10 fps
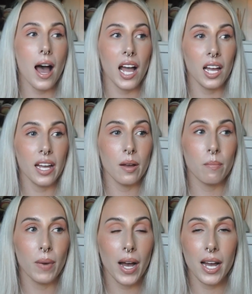I
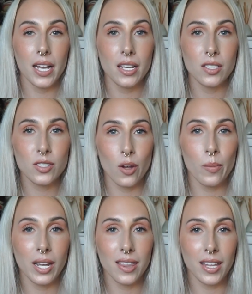buy so
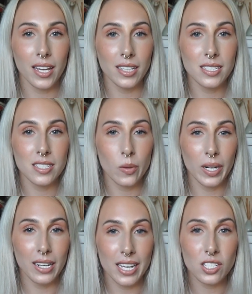many things, so
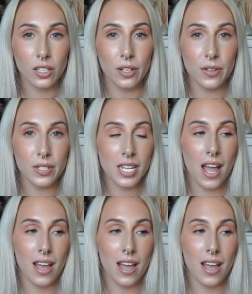many nice clothes,